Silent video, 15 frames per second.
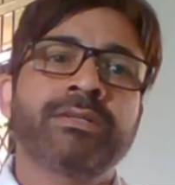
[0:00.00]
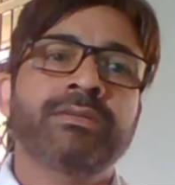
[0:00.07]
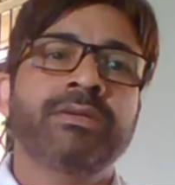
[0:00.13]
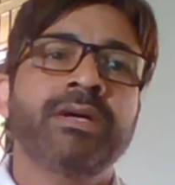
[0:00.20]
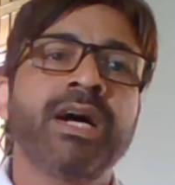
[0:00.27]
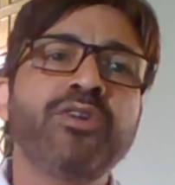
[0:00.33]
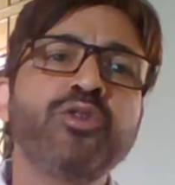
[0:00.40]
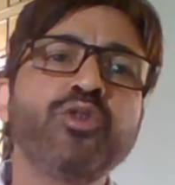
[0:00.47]

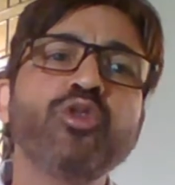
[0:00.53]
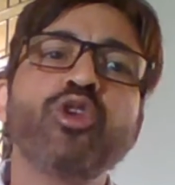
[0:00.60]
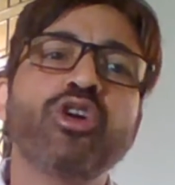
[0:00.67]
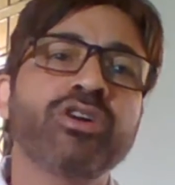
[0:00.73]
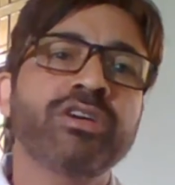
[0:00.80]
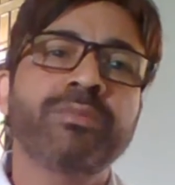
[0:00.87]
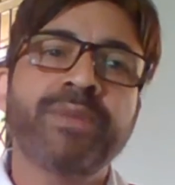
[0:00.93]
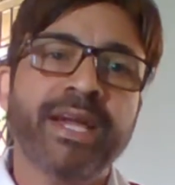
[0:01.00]
are no
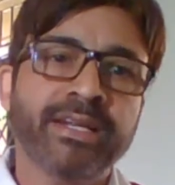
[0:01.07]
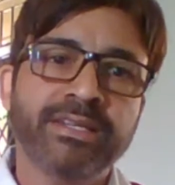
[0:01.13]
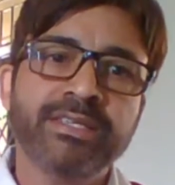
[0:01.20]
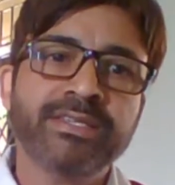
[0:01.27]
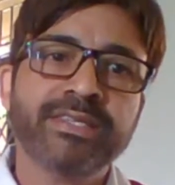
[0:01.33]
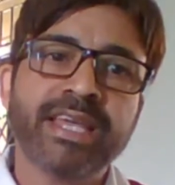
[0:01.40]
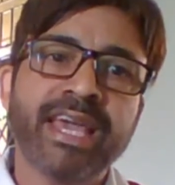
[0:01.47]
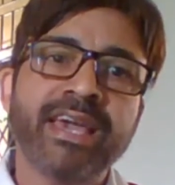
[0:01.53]
longer
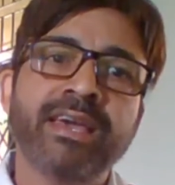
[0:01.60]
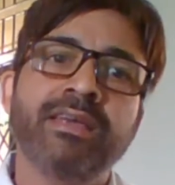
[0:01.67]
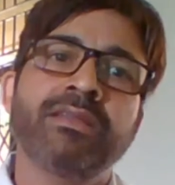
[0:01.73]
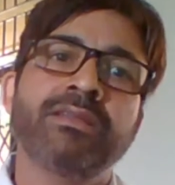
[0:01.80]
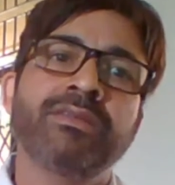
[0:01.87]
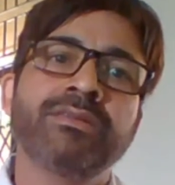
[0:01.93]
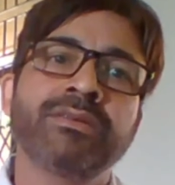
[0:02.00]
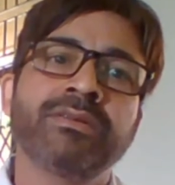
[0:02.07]
practiced,
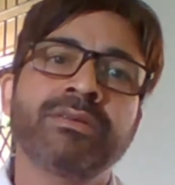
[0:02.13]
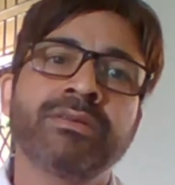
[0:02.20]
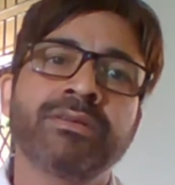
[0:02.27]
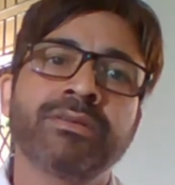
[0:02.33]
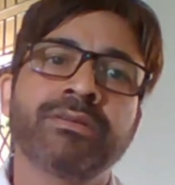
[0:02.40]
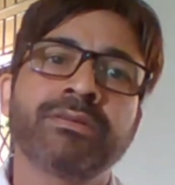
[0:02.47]
and the